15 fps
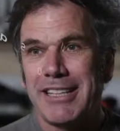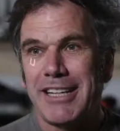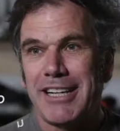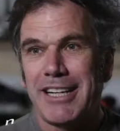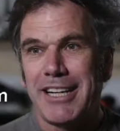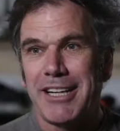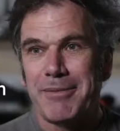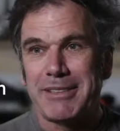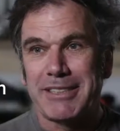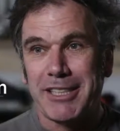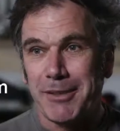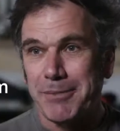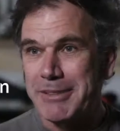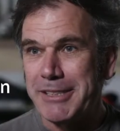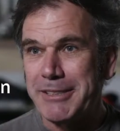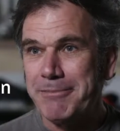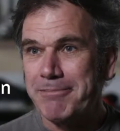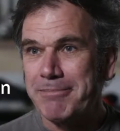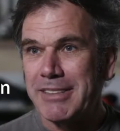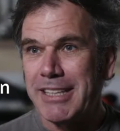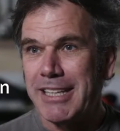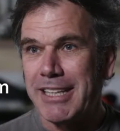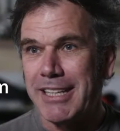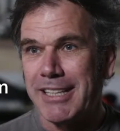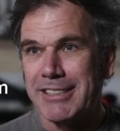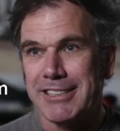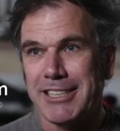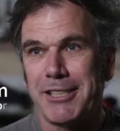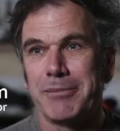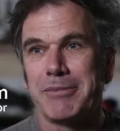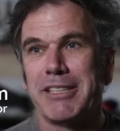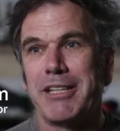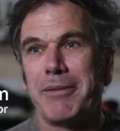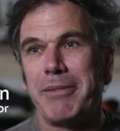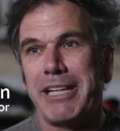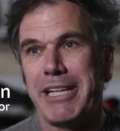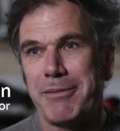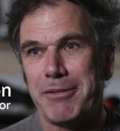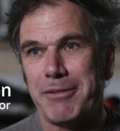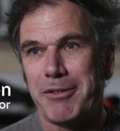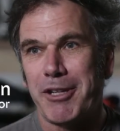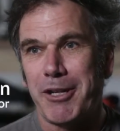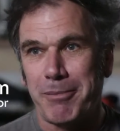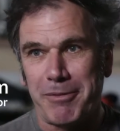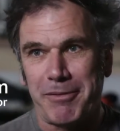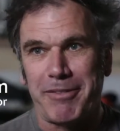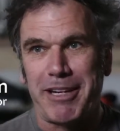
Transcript: I'm a sculptor and I sculpt in the medium of carbon